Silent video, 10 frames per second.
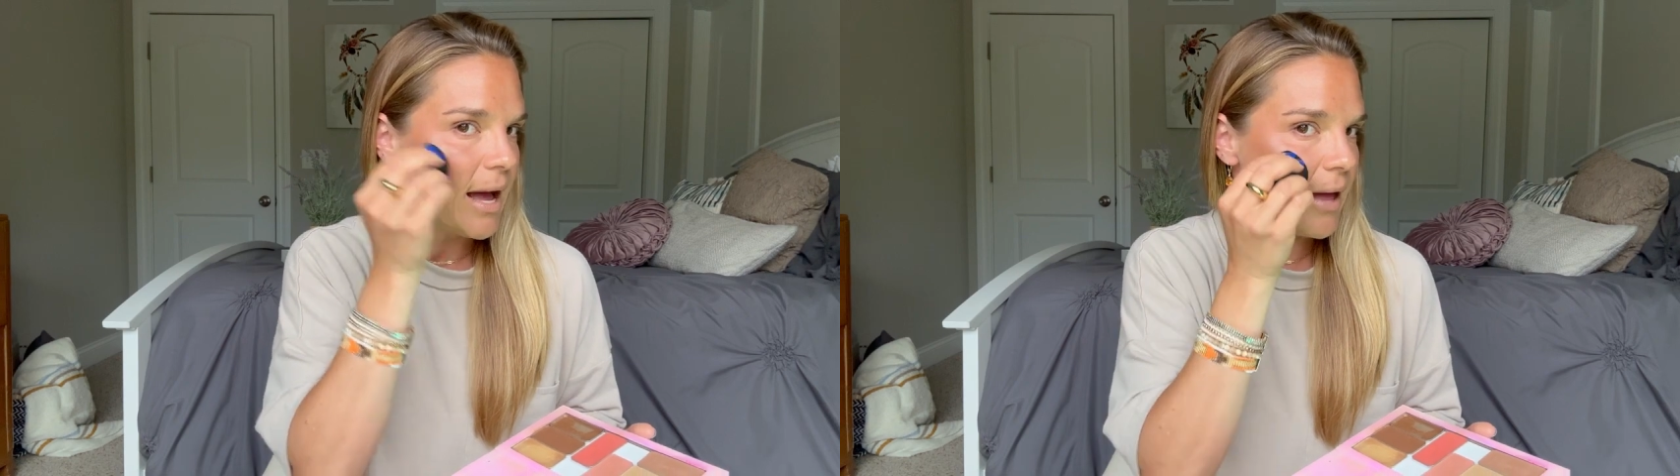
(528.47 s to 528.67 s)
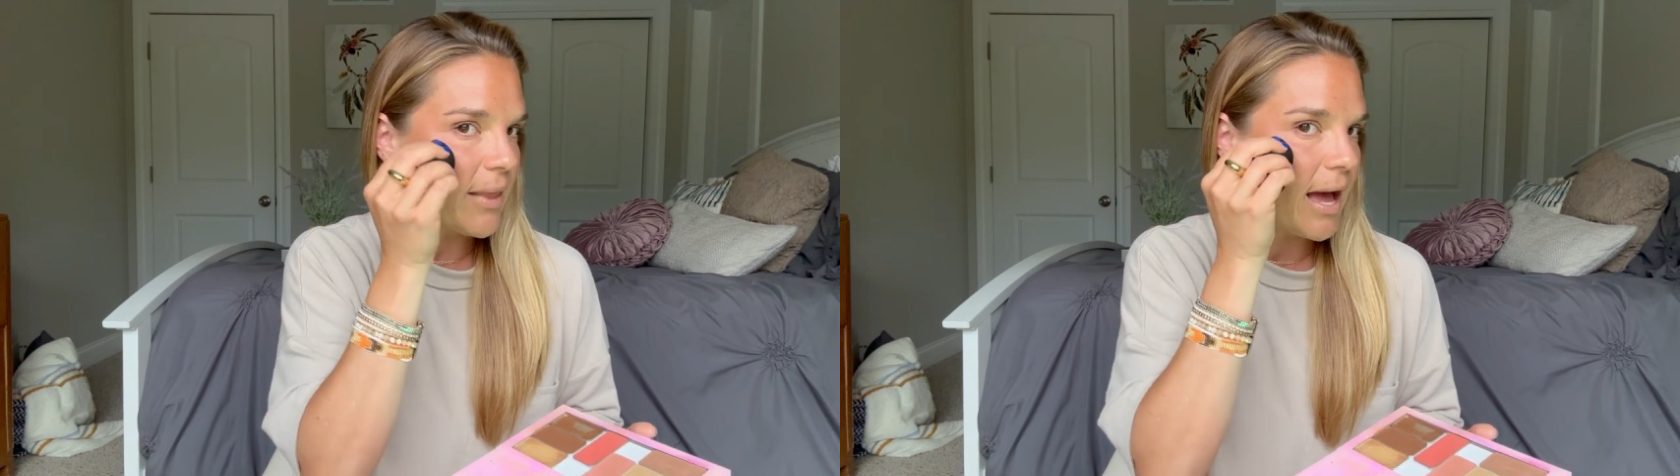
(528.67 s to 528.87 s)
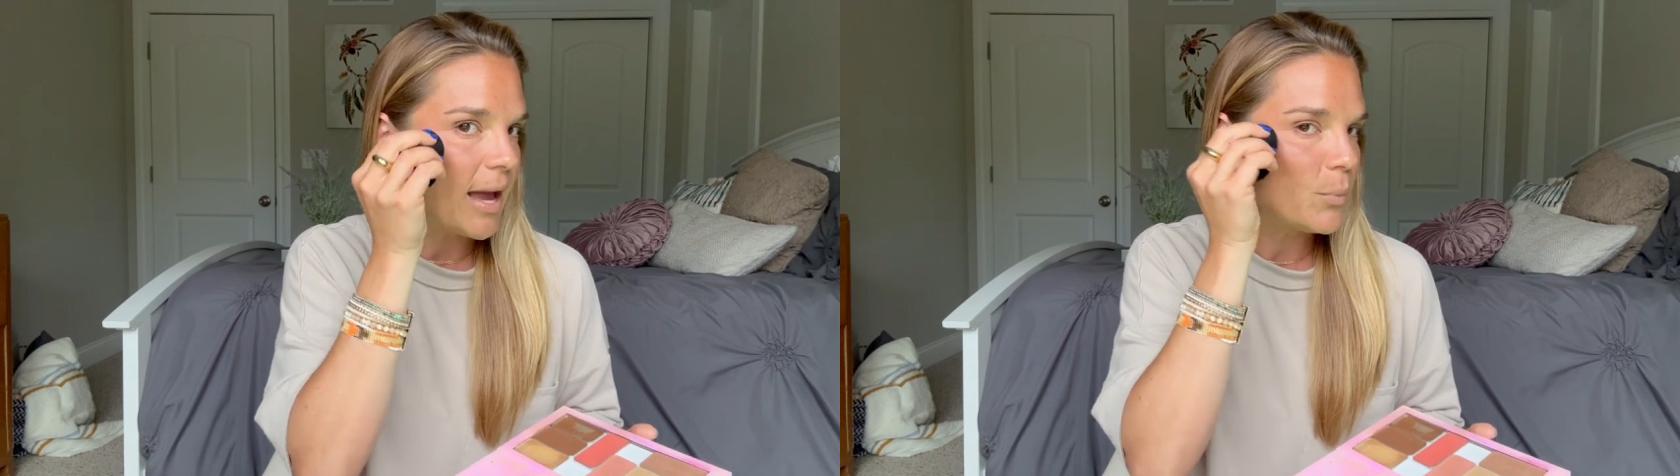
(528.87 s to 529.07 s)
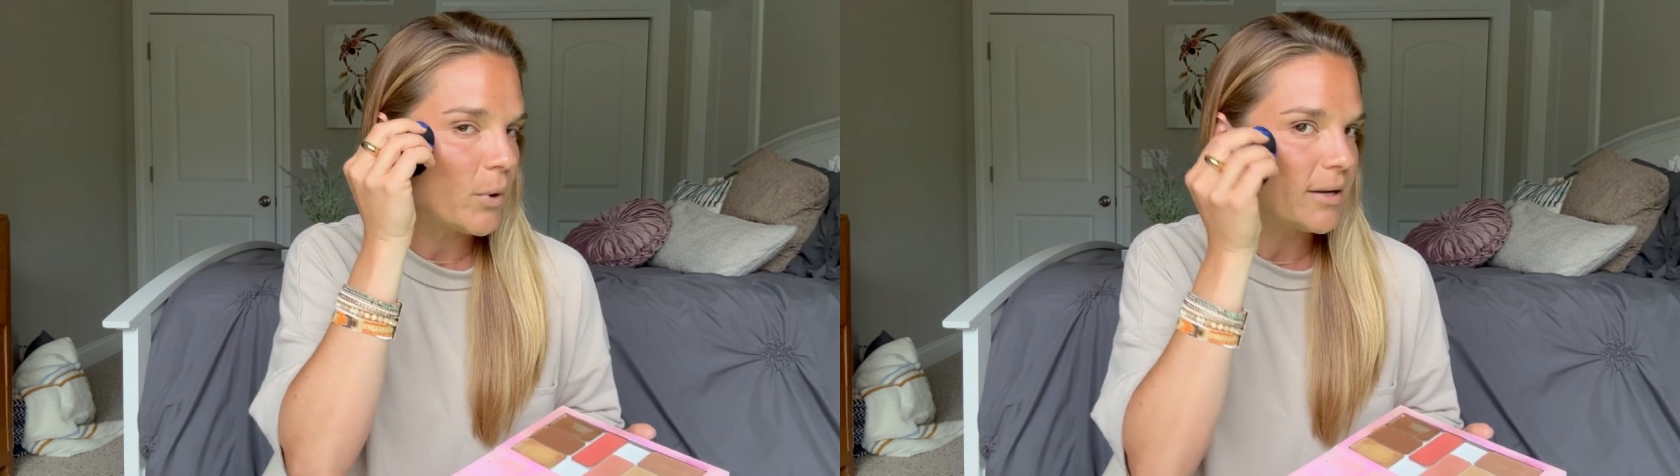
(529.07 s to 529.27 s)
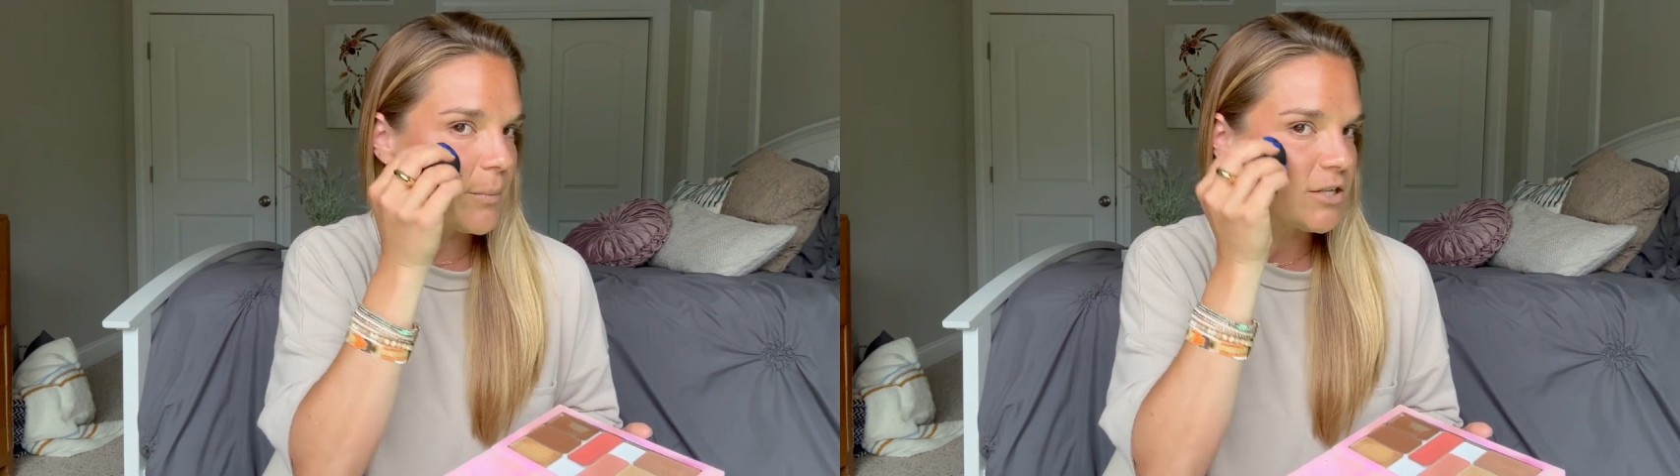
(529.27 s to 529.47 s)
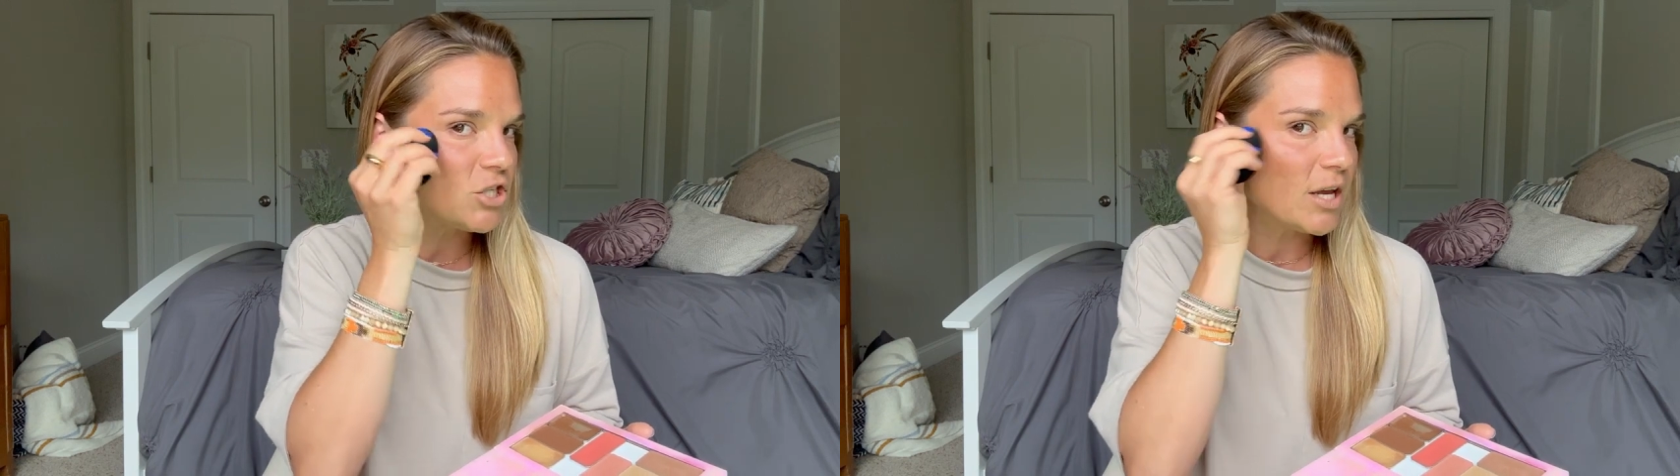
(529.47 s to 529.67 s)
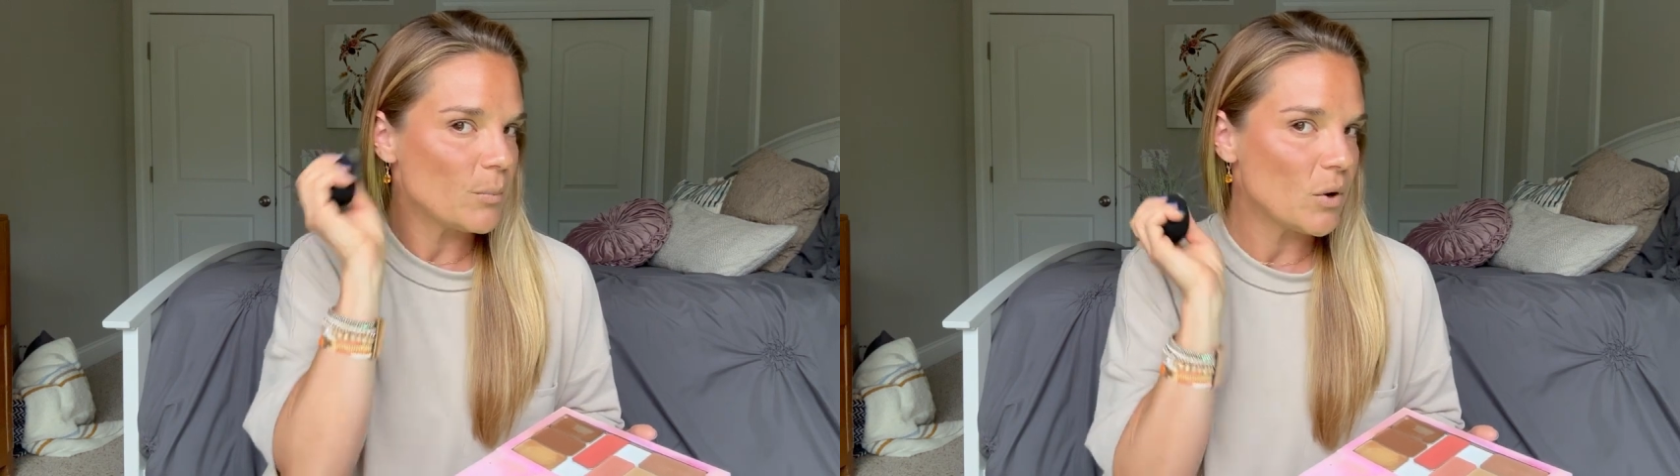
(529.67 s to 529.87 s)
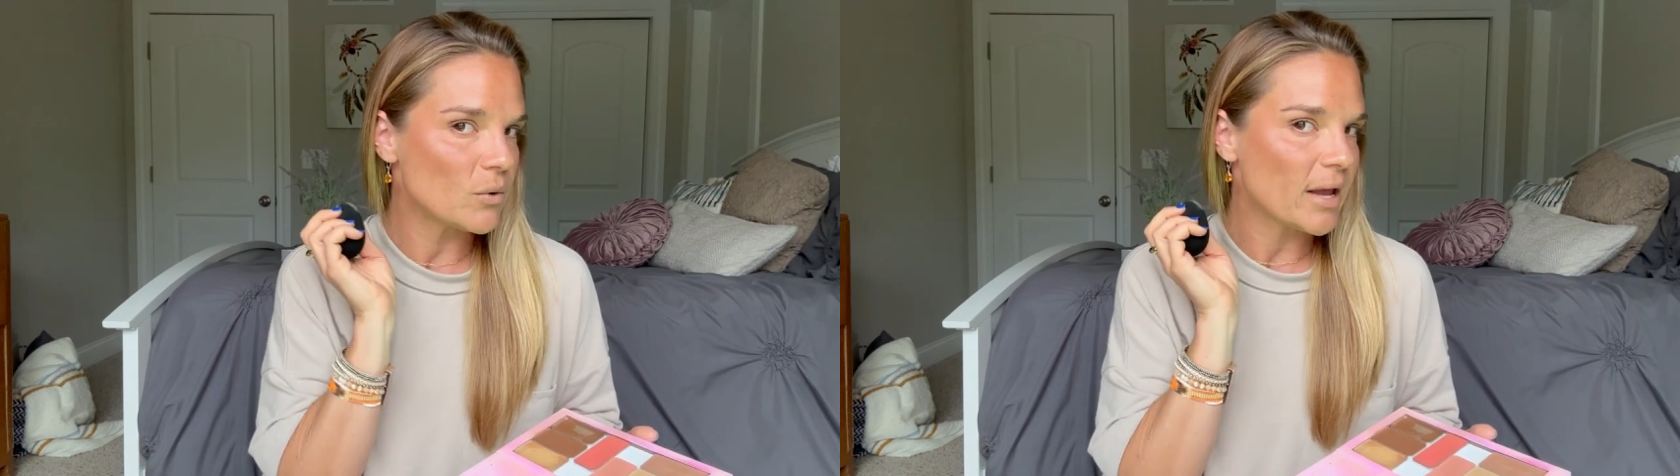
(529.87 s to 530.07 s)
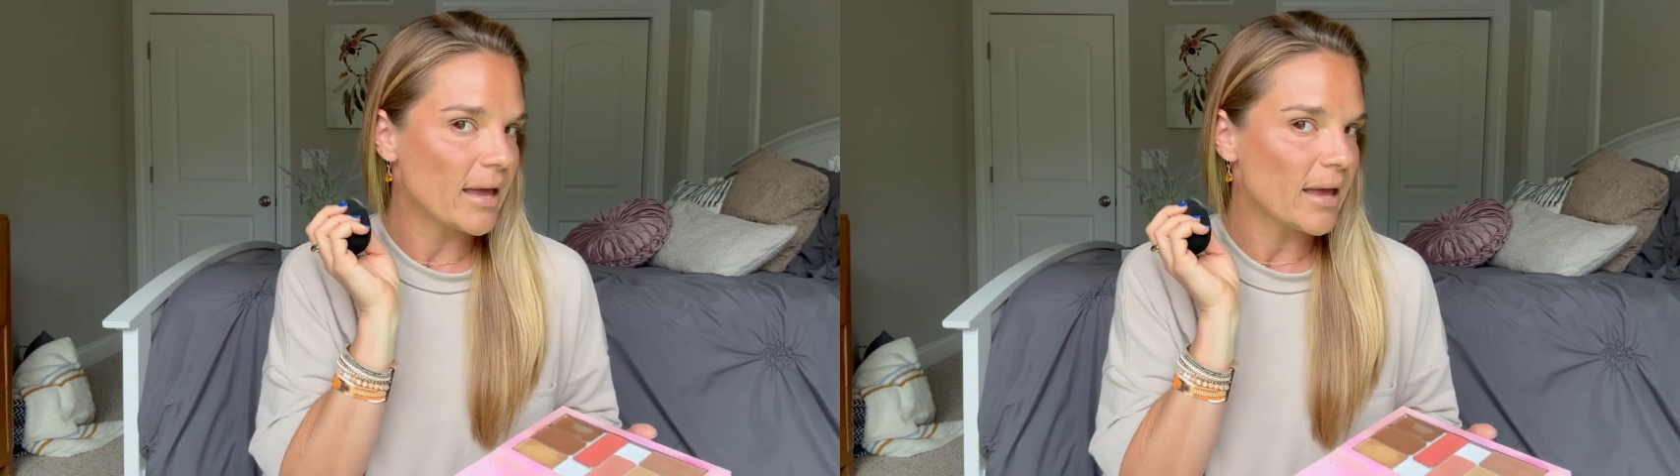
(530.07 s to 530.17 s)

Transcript: on the high point of my cheekbone,